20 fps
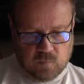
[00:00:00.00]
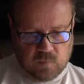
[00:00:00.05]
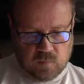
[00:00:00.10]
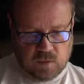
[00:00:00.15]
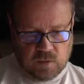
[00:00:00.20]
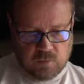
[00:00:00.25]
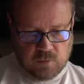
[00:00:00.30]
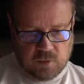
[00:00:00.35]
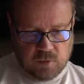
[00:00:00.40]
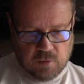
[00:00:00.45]

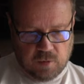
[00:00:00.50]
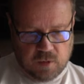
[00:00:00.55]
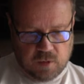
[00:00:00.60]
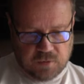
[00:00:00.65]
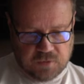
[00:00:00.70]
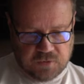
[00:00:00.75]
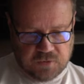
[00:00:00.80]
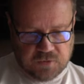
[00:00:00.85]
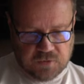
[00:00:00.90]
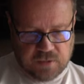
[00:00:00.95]
Now we are all
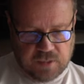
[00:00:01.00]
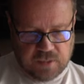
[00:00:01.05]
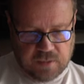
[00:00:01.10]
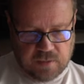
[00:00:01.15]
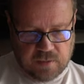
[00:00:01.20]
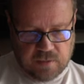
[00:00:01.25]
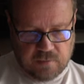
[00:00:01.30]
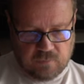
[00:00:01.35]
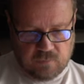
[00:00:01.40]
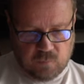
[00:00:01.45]
set
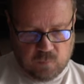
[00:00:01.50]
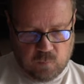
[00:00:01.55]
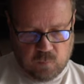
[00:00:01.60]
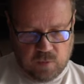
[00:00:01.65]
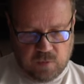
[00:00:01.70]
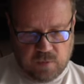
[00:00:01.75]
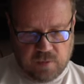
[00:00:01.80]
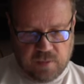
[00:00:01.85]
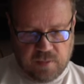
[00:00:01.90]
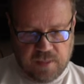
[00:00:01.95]
with
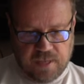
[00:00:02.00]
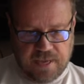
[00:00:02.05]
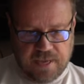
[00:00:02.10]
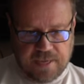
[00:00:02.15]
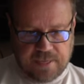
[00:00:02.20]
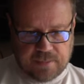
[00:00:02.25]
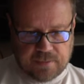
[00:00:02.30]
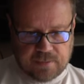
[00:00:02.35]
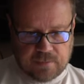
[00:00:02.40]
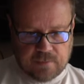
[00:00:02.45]

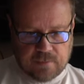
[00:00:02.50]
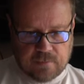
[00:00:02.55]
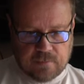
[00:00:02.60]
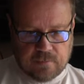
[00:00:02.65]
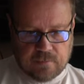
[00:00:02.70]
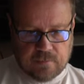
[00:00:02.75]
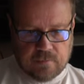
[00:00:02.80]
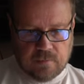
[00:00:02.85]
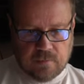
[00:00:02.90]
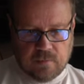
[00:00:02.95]
that.
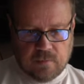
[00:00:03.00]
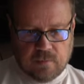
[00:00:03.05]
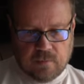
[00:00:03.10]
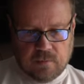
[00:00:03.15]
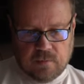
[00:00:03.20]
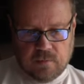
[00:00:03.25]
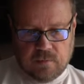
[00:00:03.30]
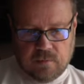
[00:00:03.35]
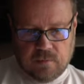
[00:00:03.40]
So you can